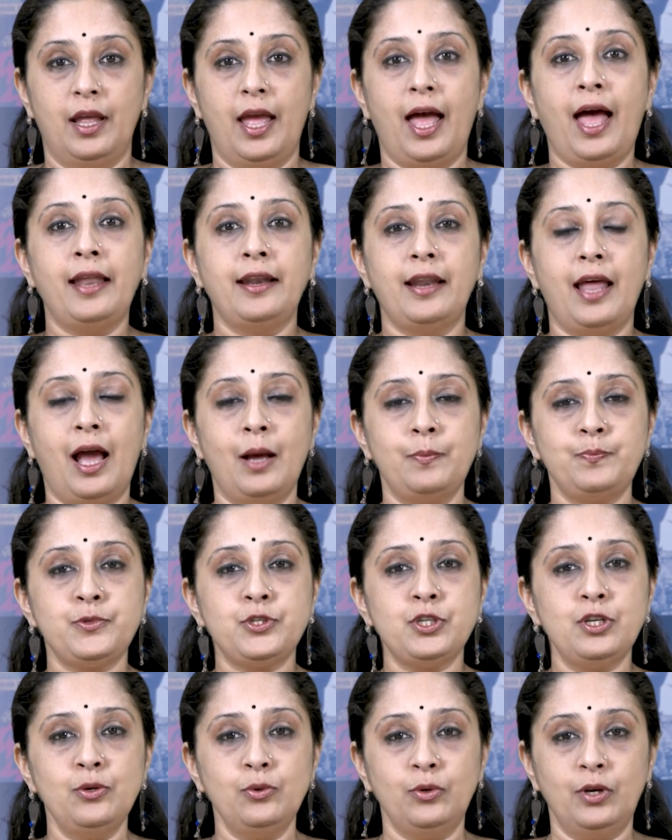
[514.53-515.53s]
and
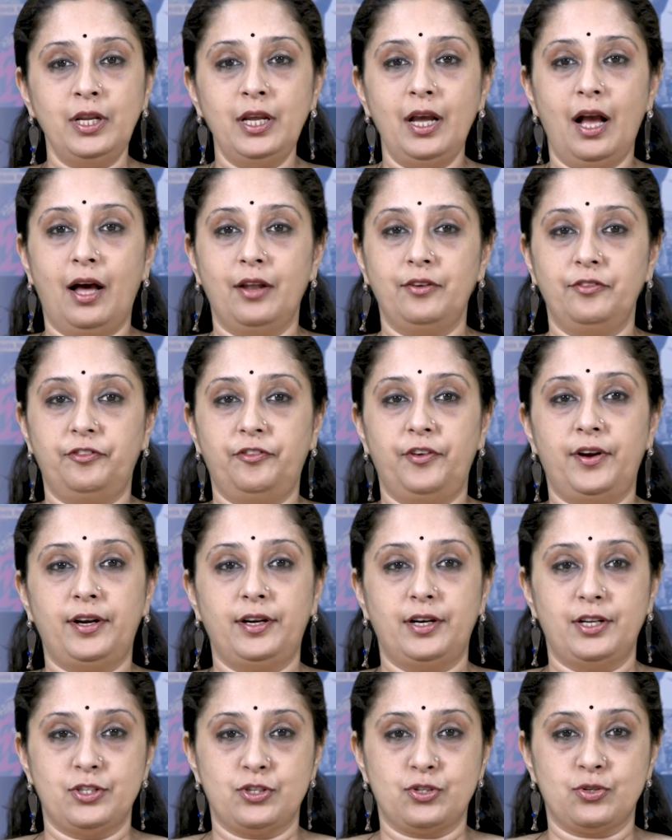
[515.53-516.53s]
absolutely
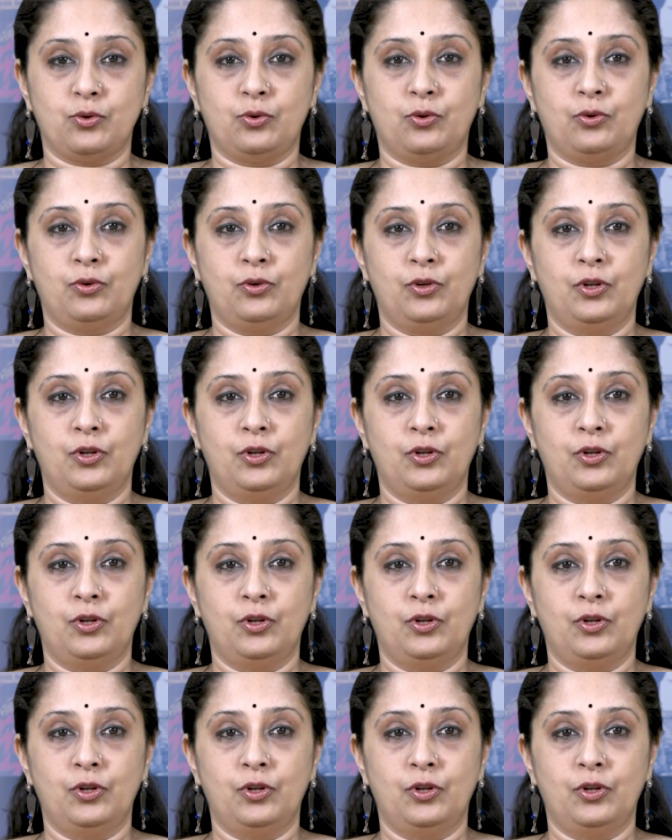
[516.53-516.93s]
unfairly so.